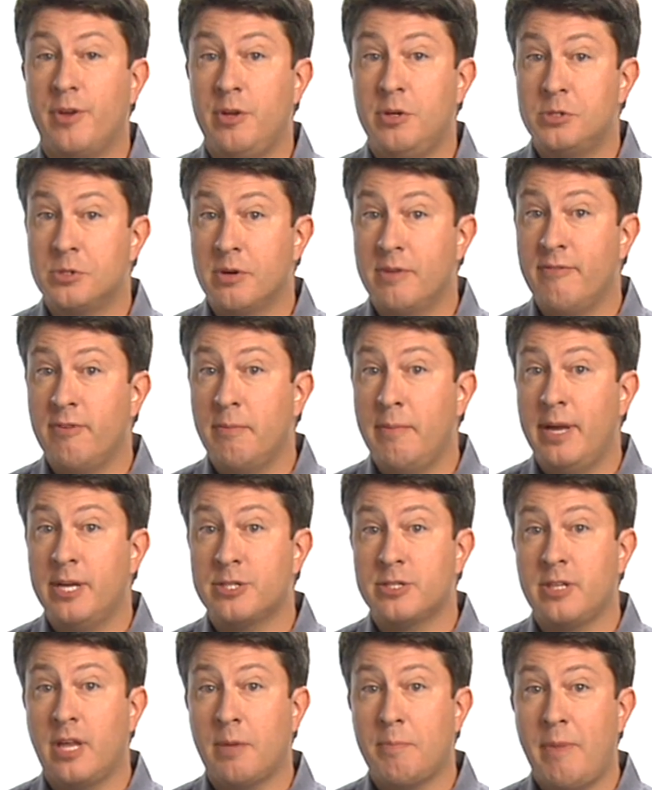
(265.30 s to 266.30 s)
user
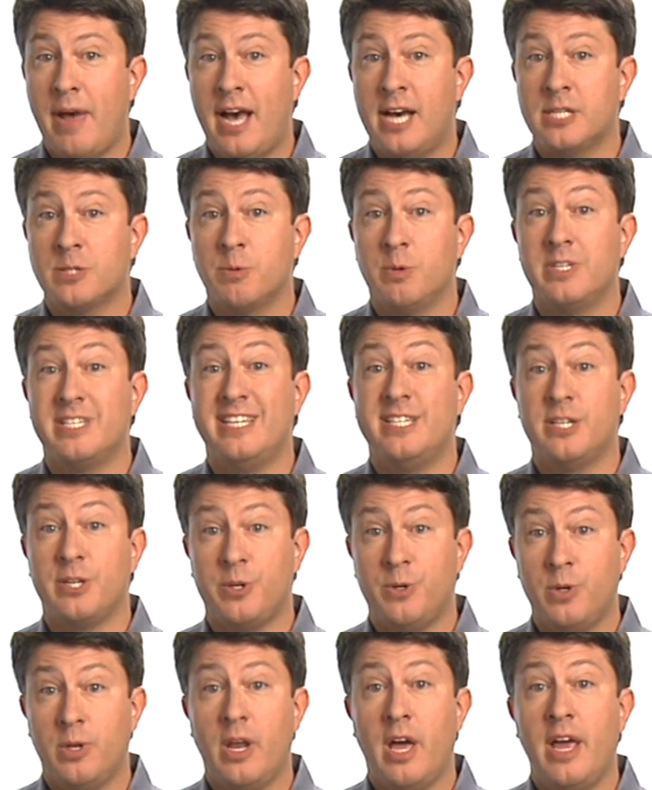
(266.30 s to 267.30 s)
information like passwords, it's a
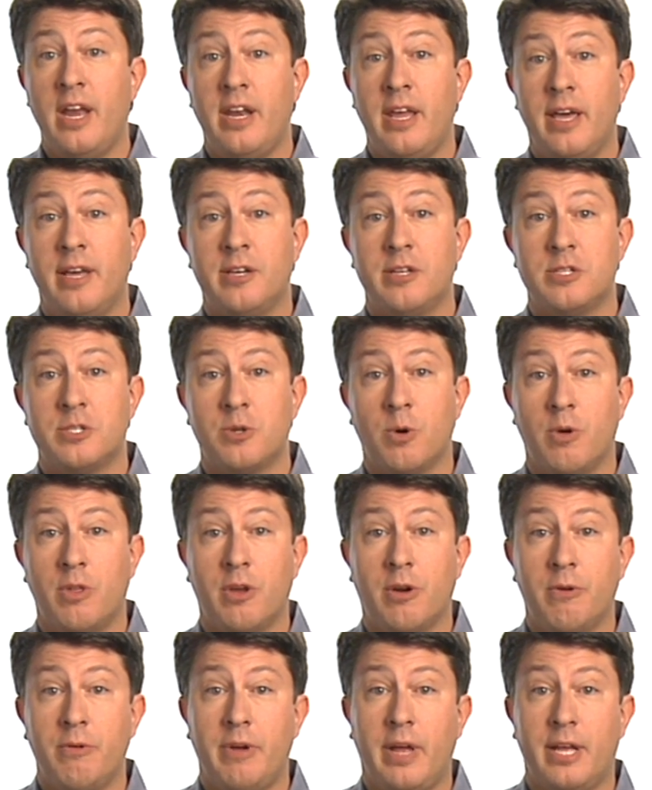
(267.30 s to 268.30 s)
good idea to store the
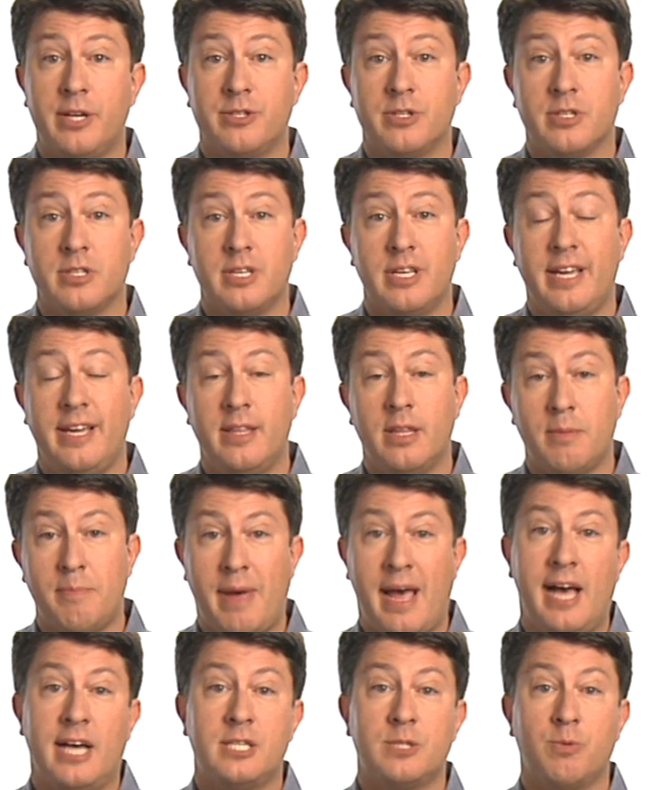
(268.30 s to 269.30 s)
credentials in the
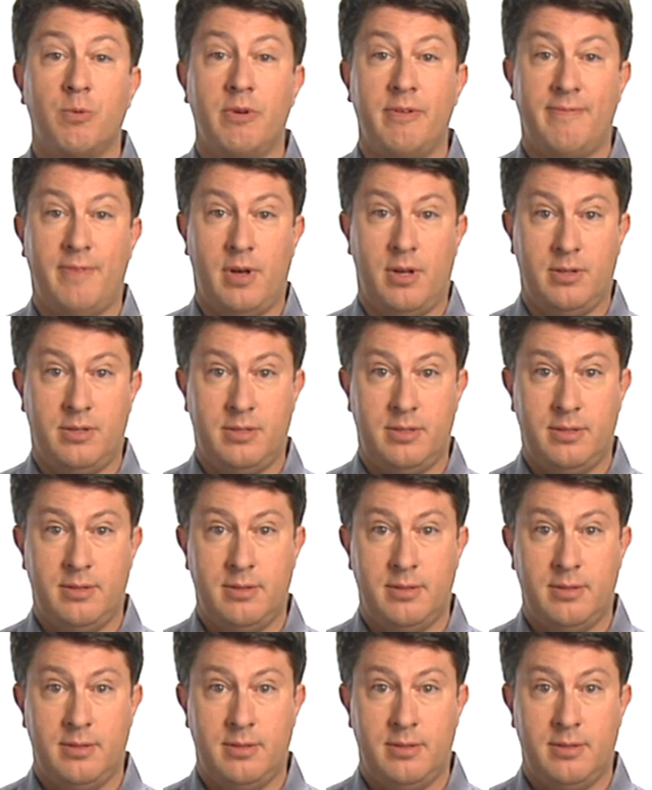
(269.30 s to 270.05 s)
password vault.